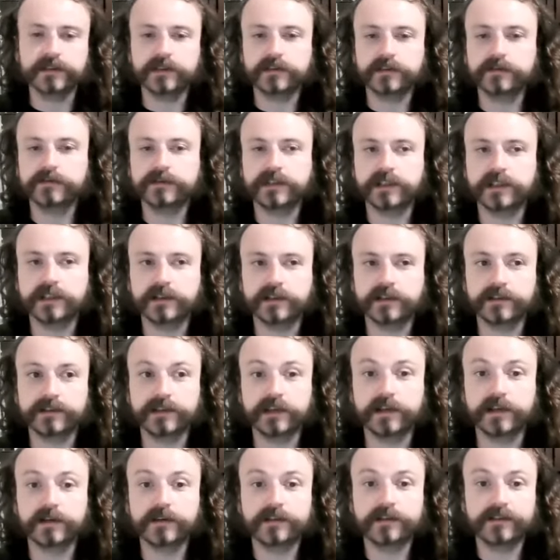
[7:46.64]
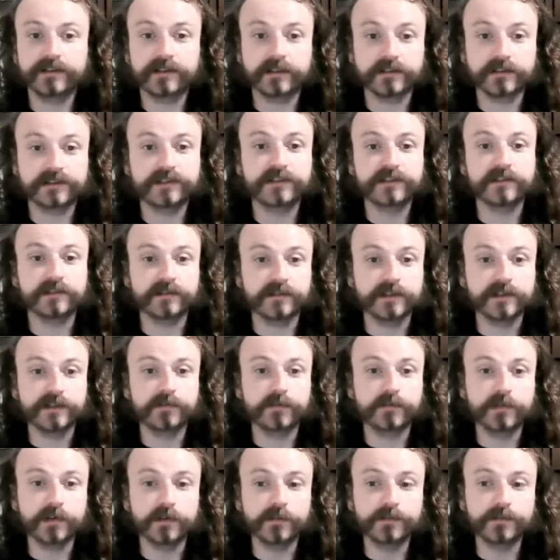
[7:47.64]
there certainly
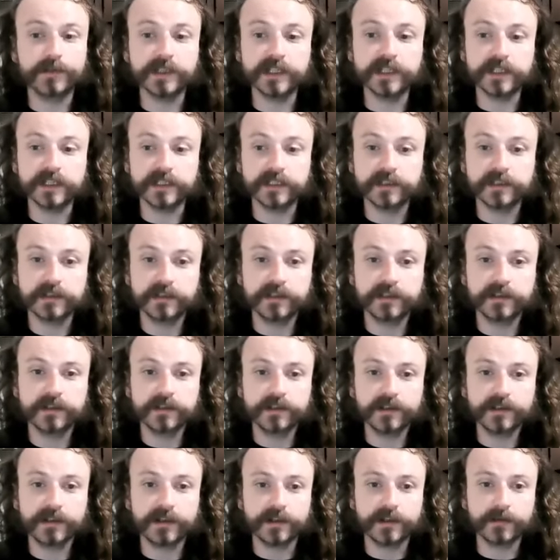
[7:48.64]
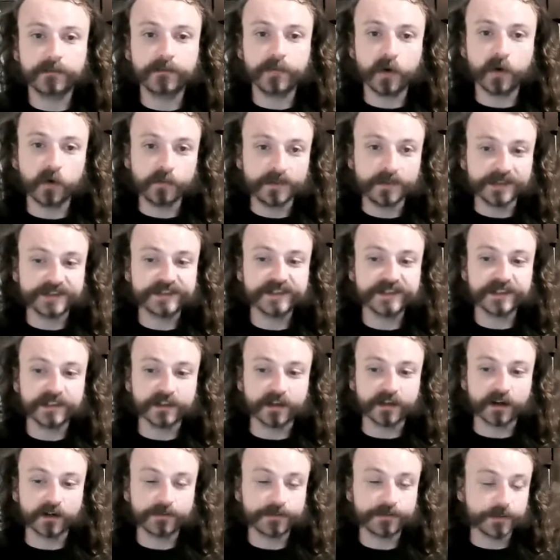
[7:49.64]
will be moments
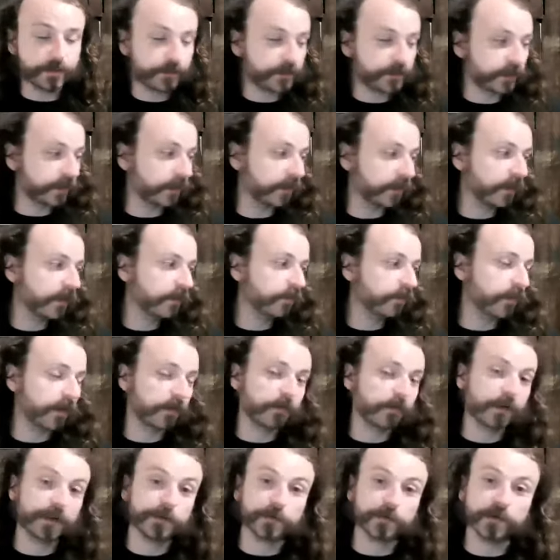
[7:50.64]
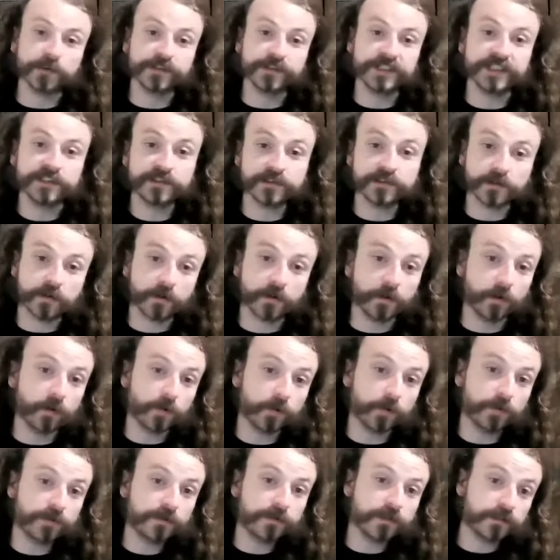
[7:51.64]
in our future where we will need to
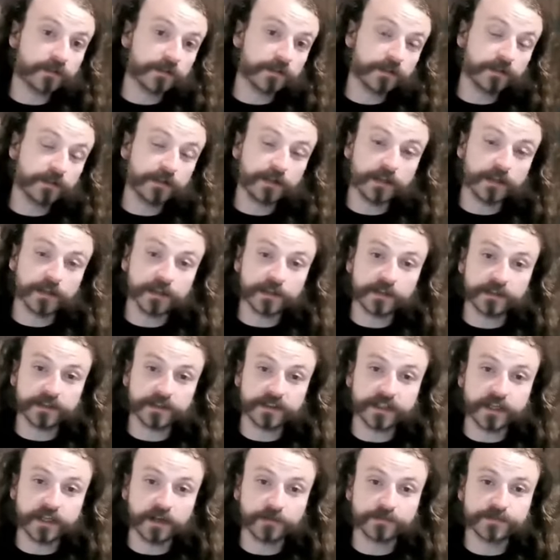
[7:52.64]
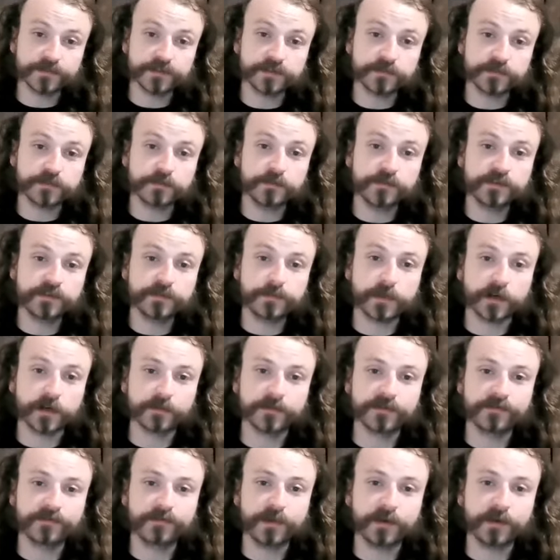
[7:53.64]
hold the Kalamazoo
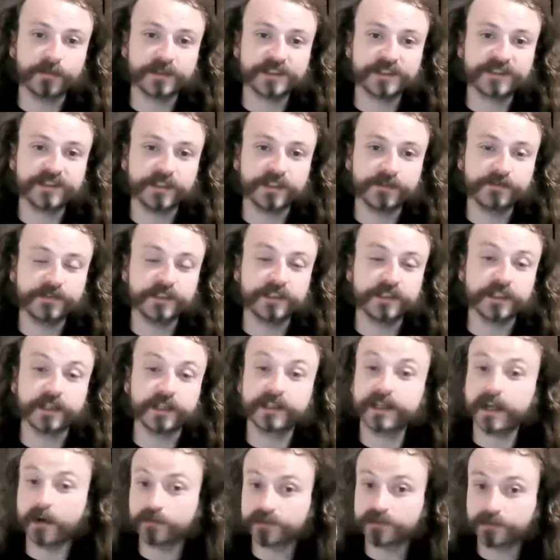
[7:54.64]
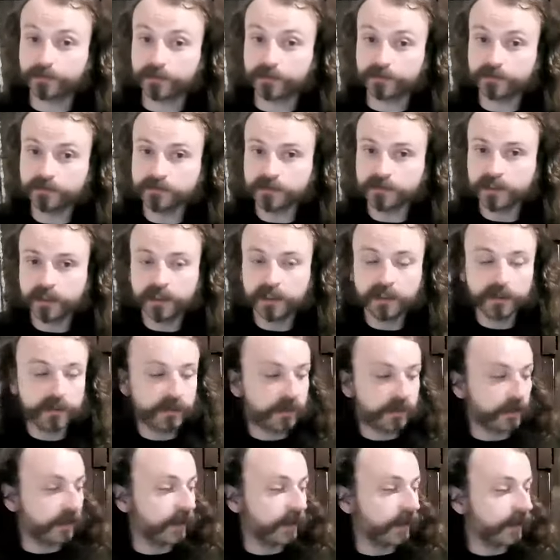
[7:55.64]
Department of Public Safety accountable.
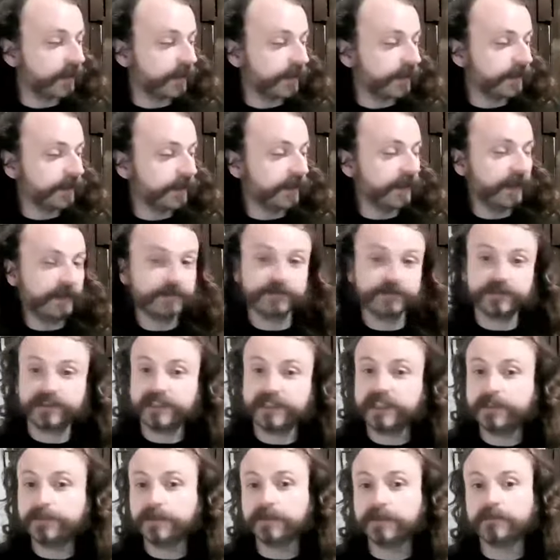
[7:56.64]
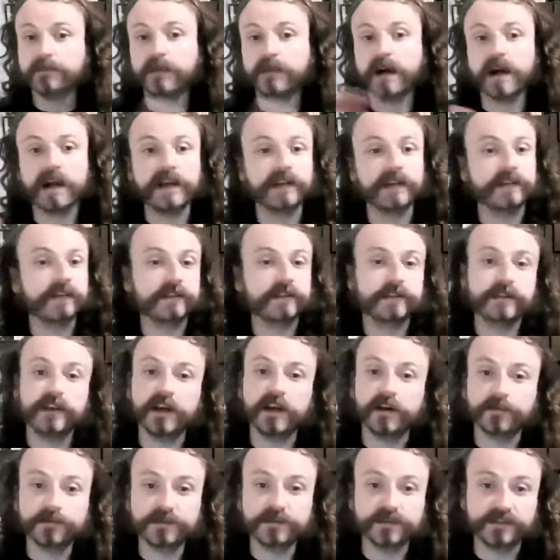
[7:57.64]
Keep in mind,
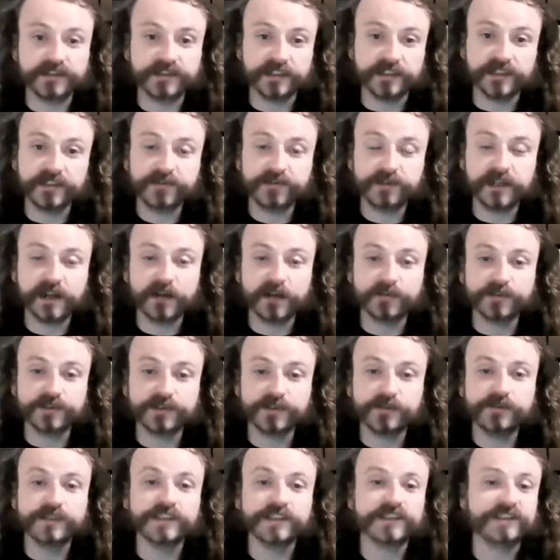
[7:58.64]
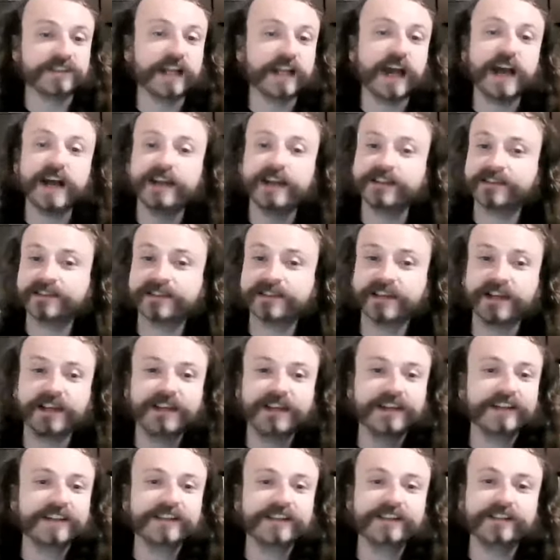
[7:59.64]
City of Kalamazoo has not
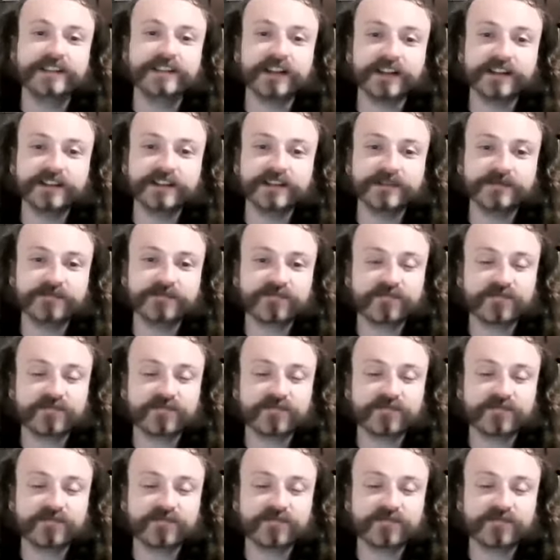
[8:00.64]
done